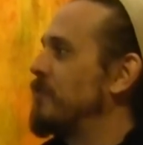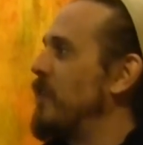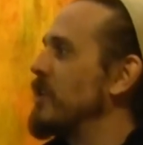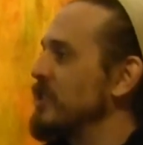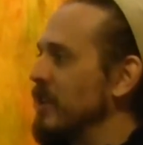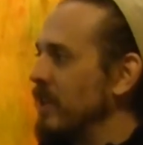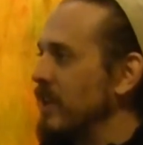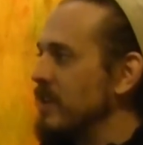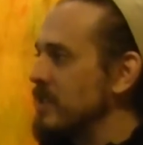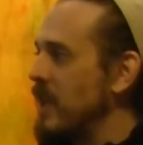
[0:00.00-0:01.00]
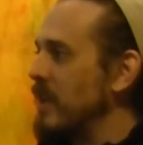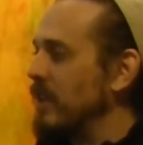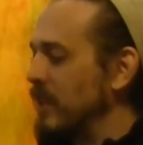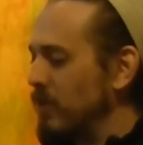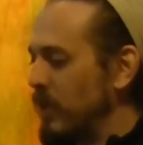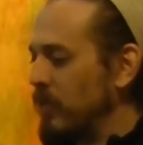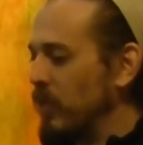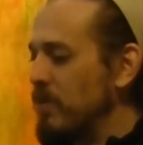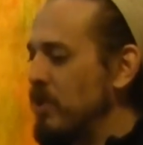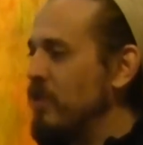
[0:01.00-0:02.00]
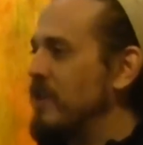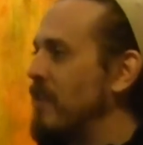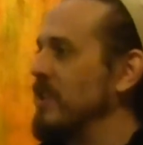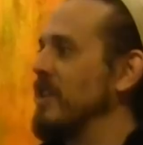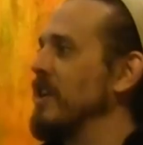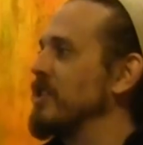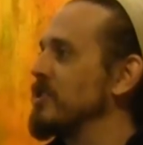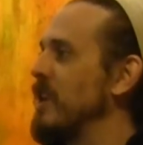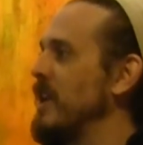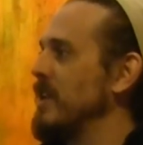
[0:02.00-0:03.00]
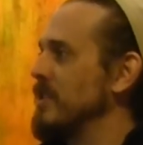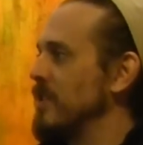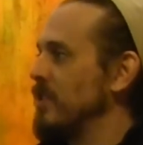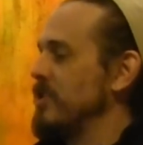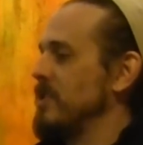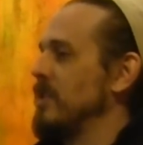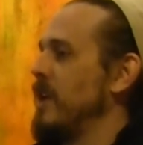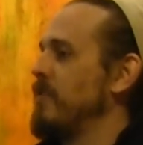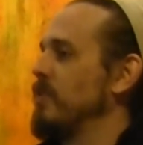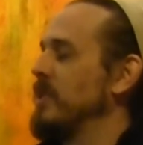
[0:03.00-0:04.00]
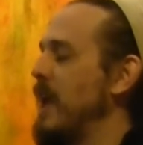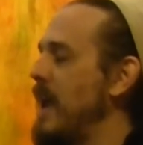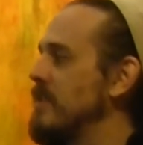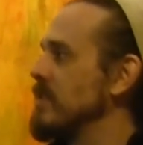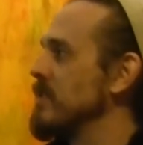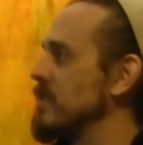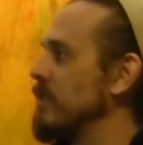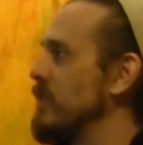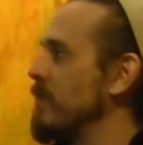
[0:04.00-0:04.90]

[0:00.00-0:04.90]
functionally and aesthetically, we removed everything extraneous and are just left with the essence of a